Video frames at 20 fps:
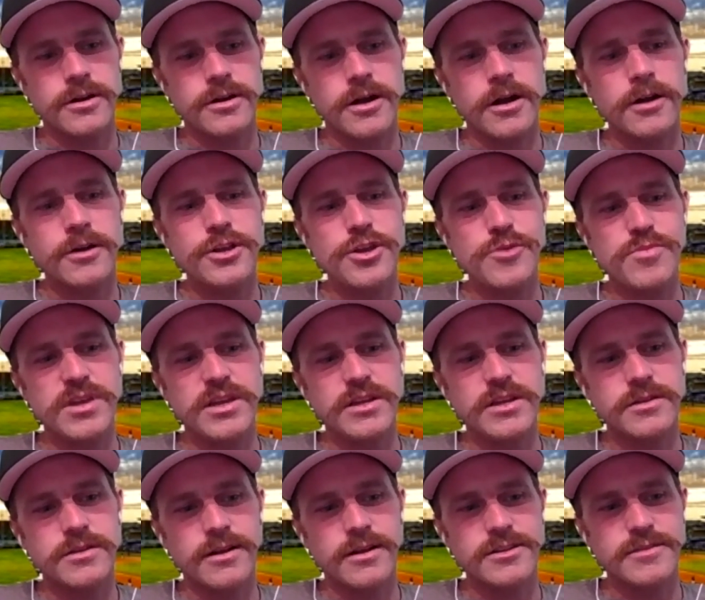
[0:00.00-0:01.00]
already being
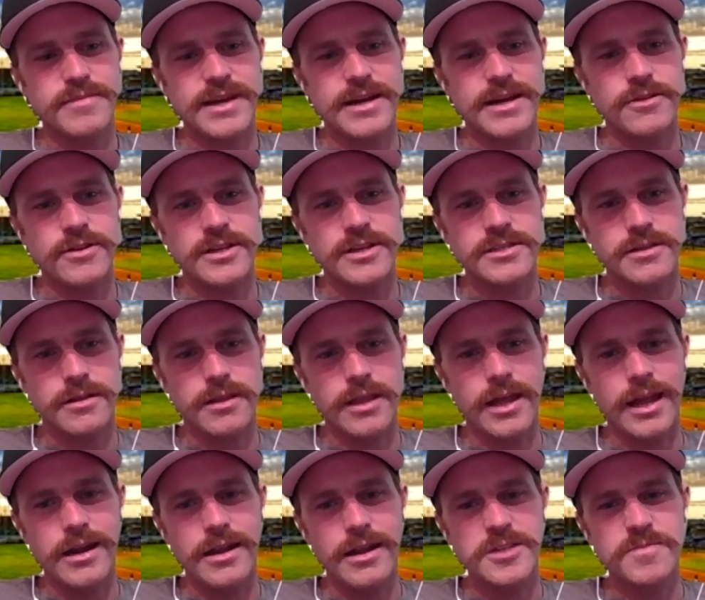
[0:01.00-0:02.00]
talked about as a
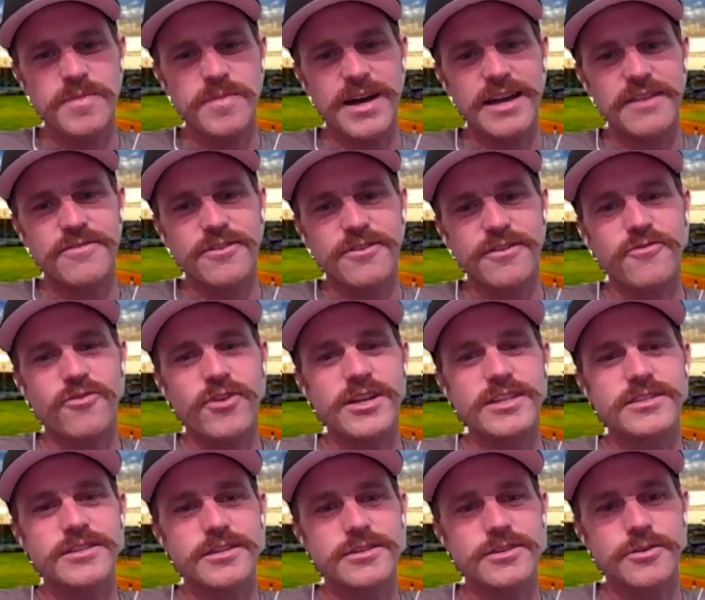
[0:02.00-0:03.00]
landing spot for
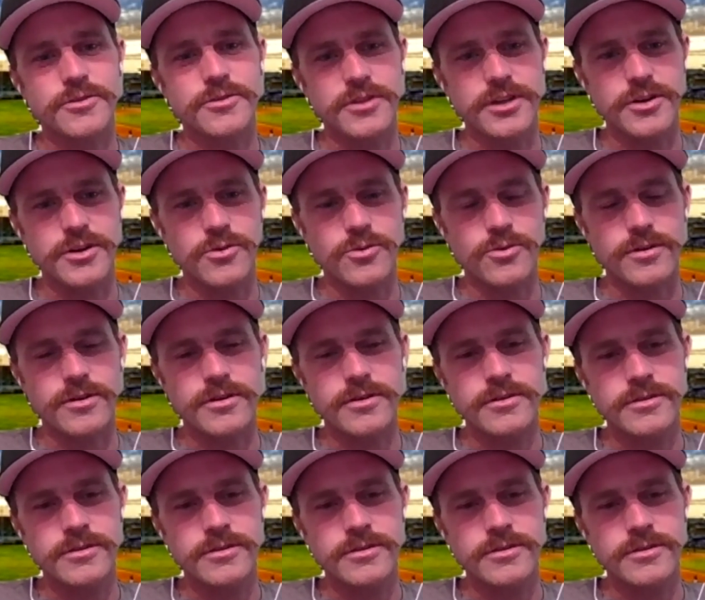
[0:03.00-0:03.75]
Francisco Lindor.